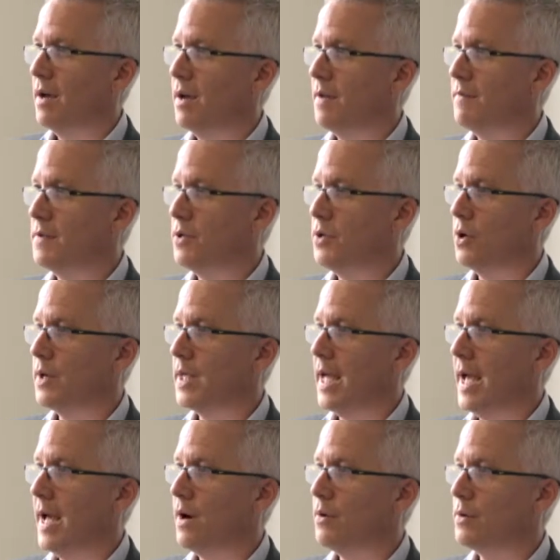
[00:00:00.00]
if you knock
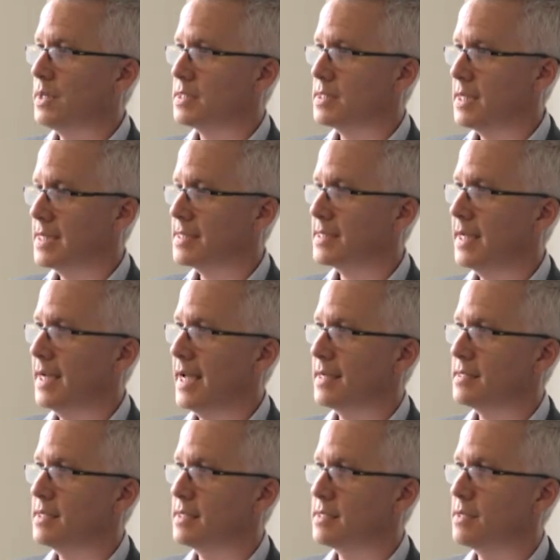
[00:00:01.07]
it out, it's less
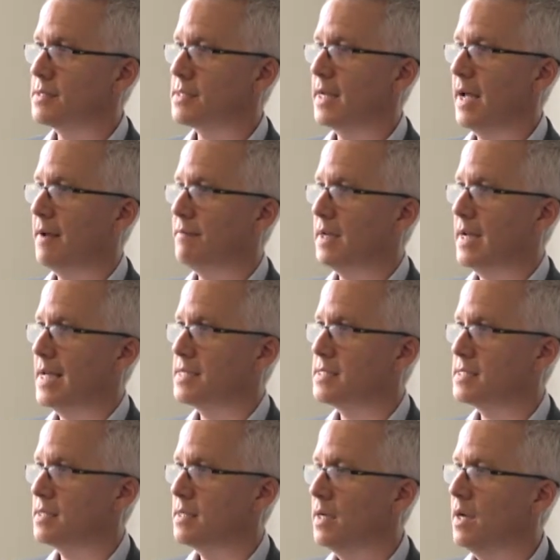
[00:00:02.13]
connected, so it's going to have
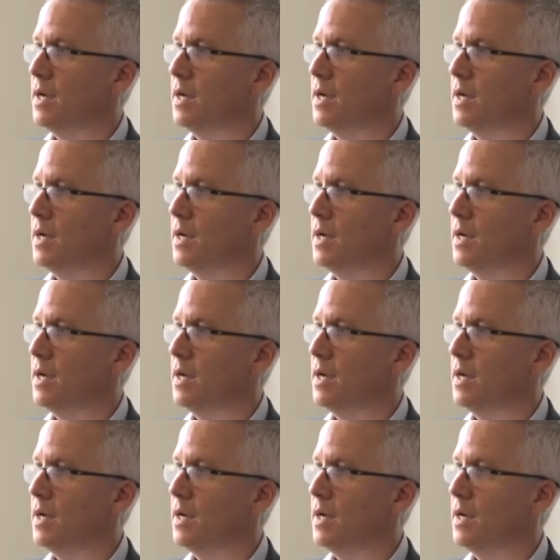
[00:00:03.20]
less